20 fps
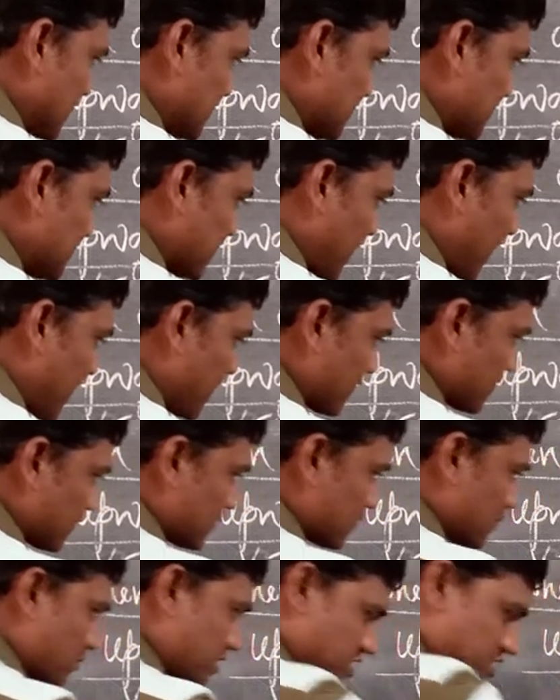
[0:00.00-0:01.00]
it
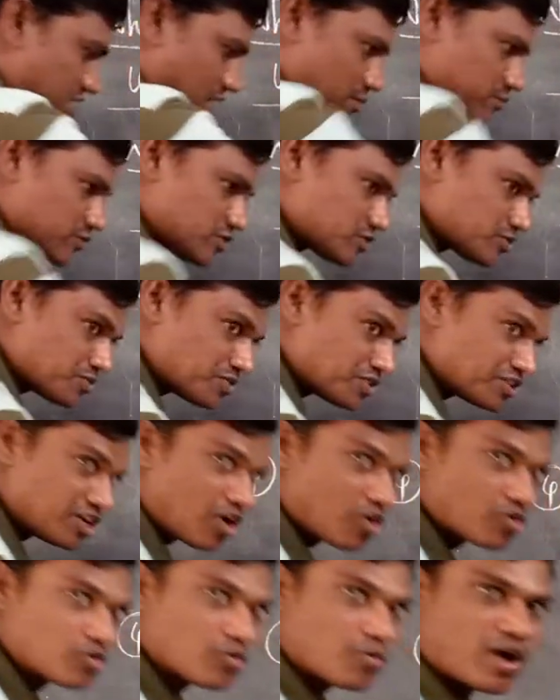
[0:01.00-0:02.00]
turns, it comes to
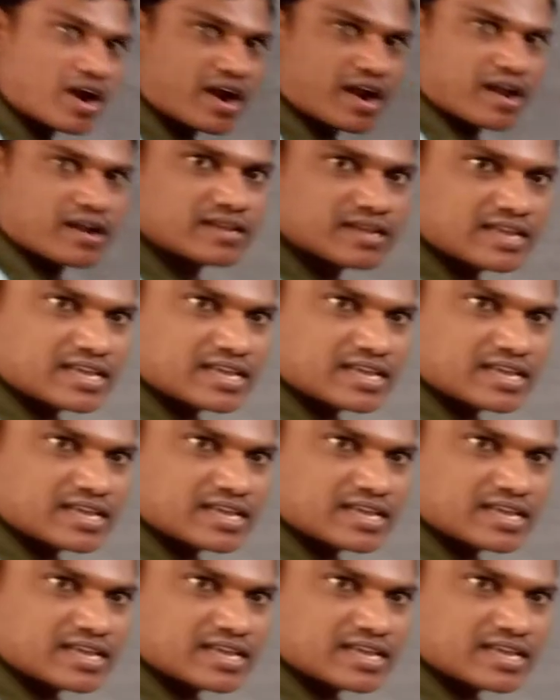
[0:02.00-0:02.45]
downward.